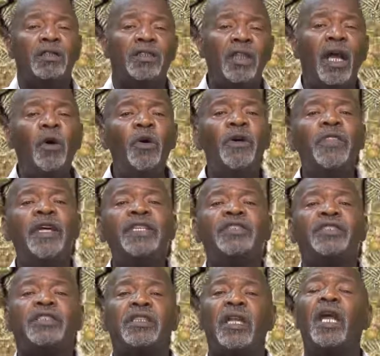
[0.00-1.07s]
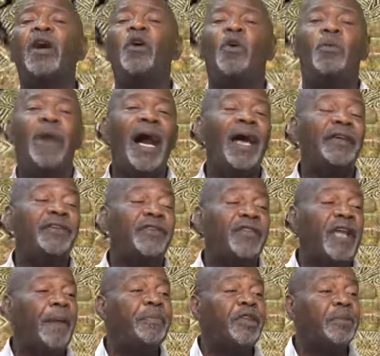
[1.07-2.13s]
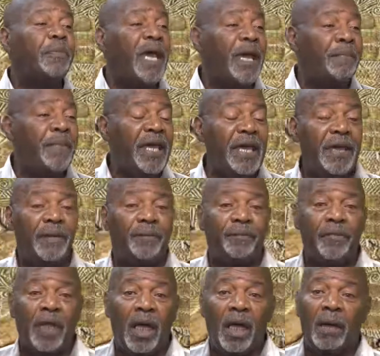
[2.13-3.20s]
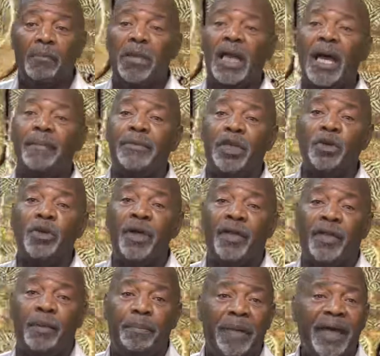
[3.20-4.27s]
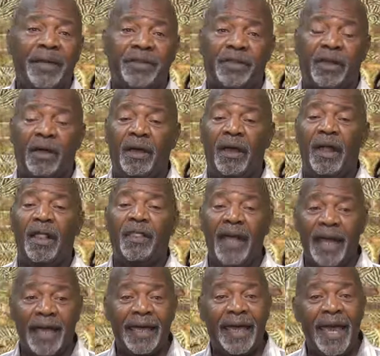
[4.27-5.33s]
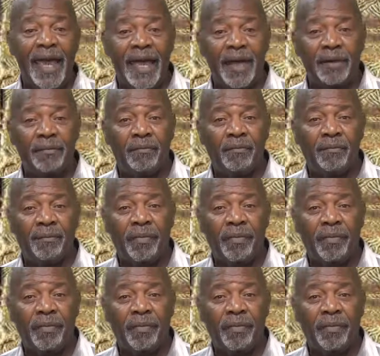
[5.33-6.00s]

Slower than slow my steps may be, but I'm doing the best that I can.